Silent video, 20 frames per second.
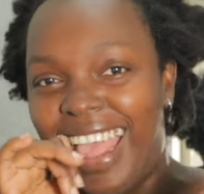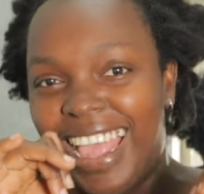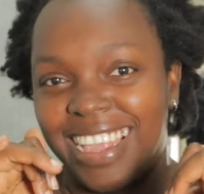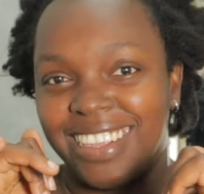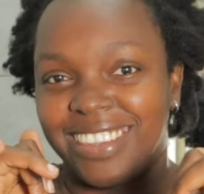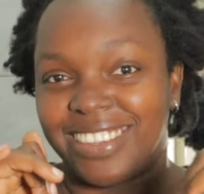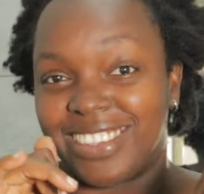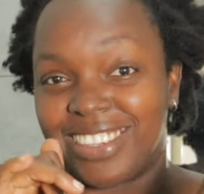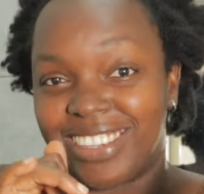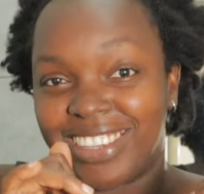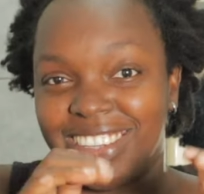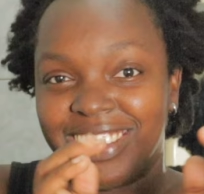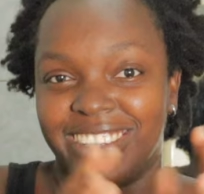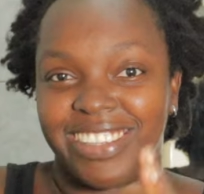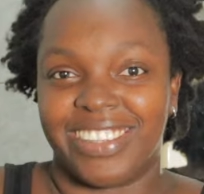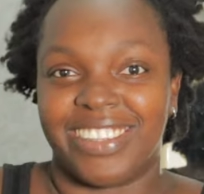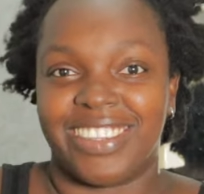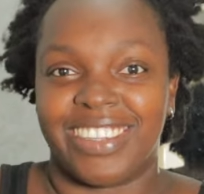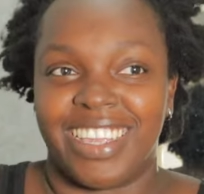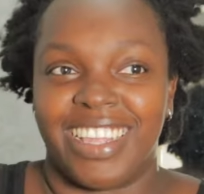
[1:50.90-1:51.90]
It's so
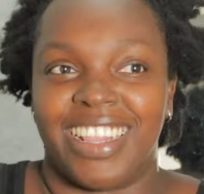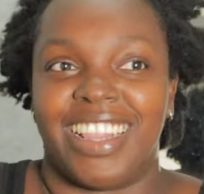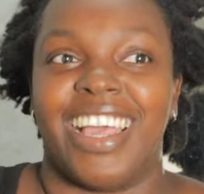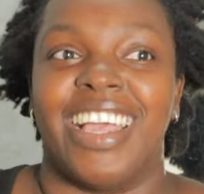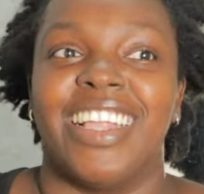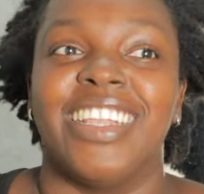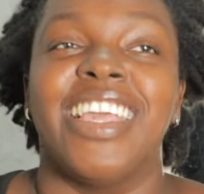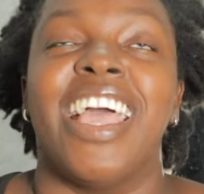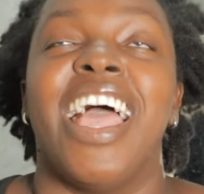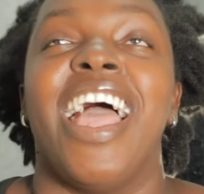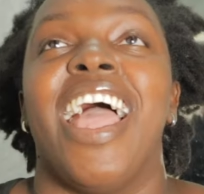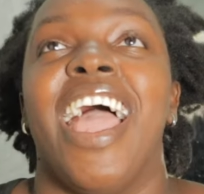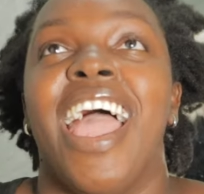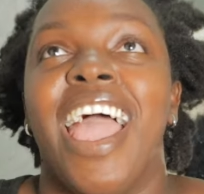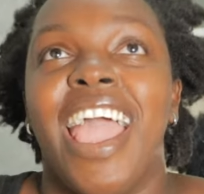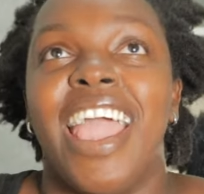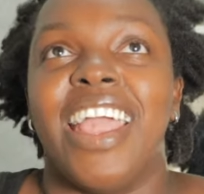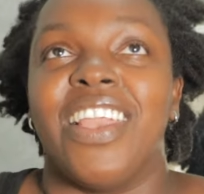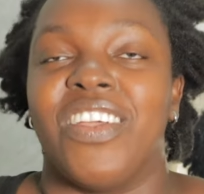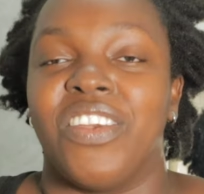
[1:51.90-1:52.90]
good to say that.
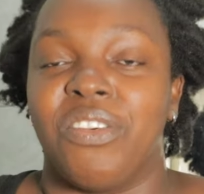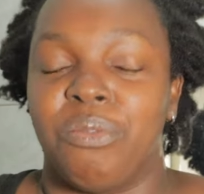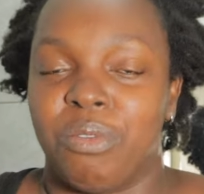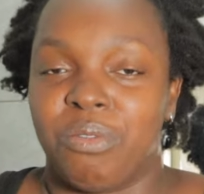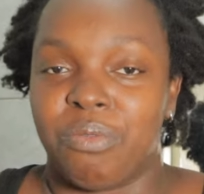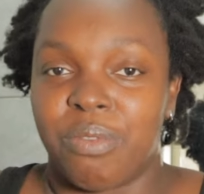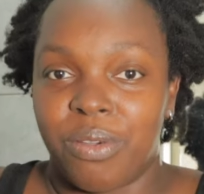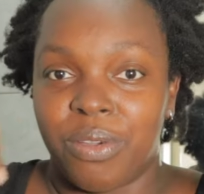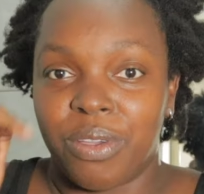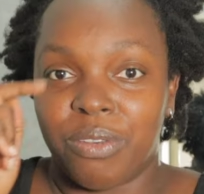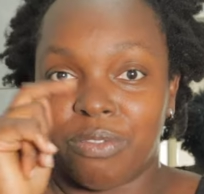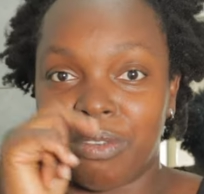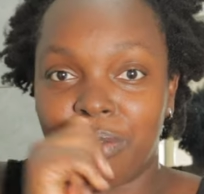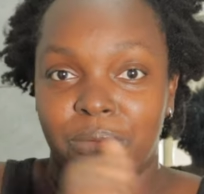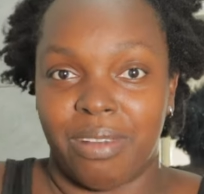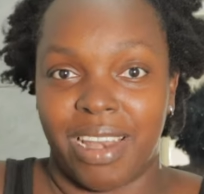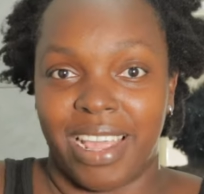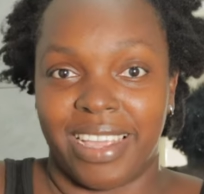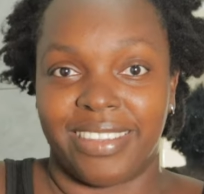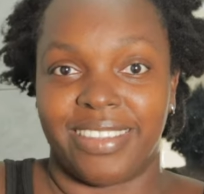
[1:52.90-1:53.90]
And I removed my wig
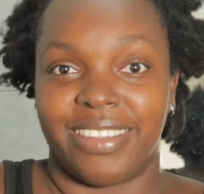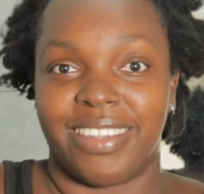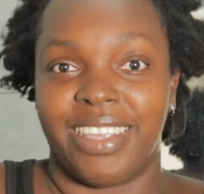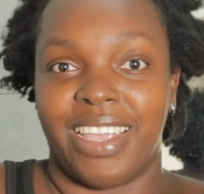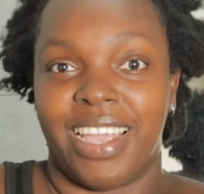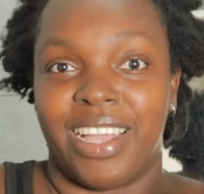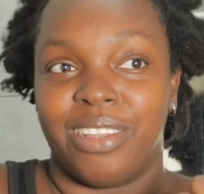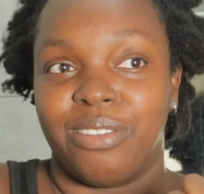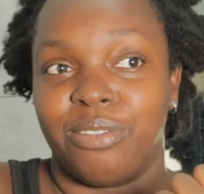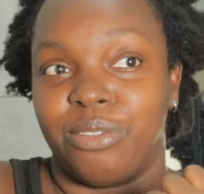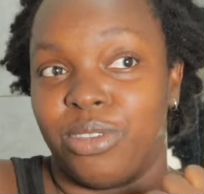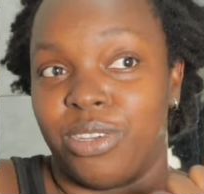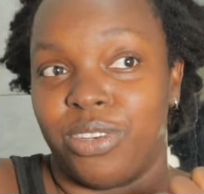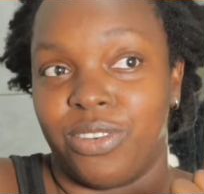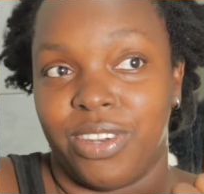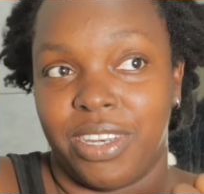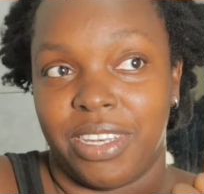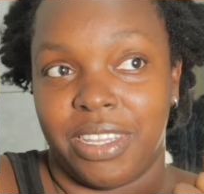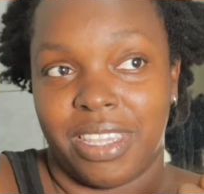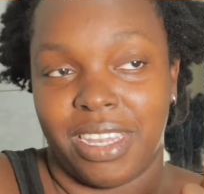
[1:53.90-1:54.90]
from last year,
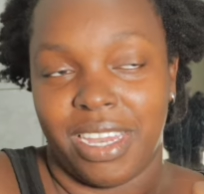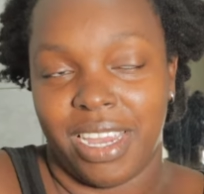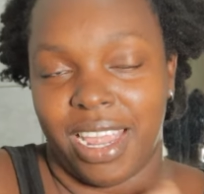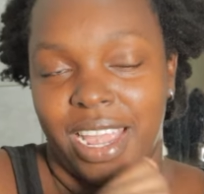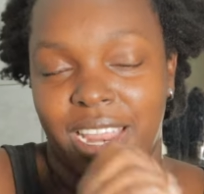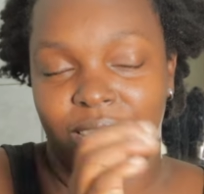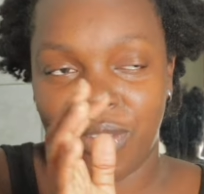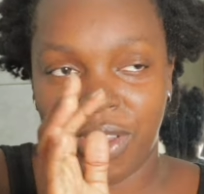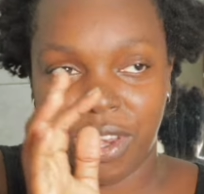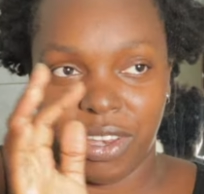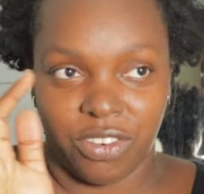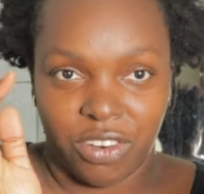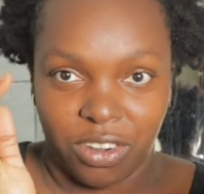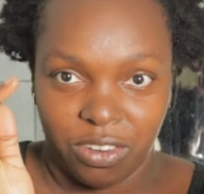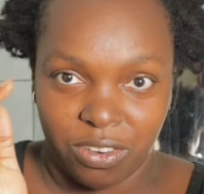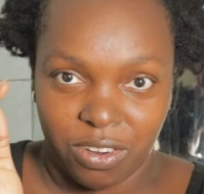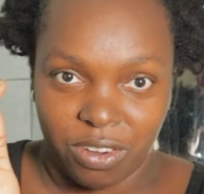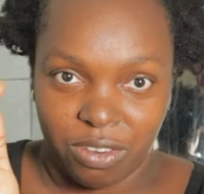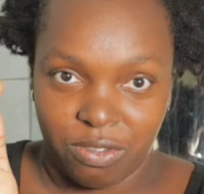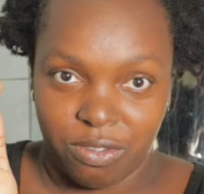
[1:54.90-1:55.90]
twenty twenty-three, and we're in
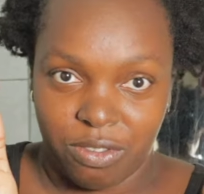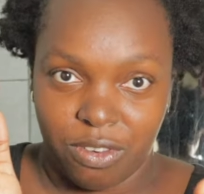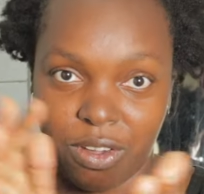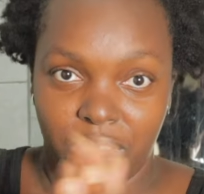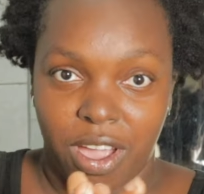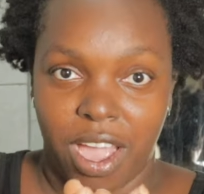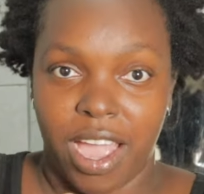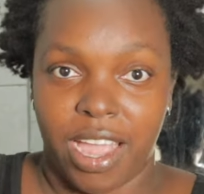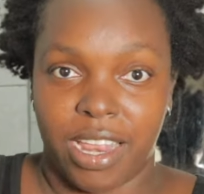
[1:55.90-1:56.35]
twenty twenty-four.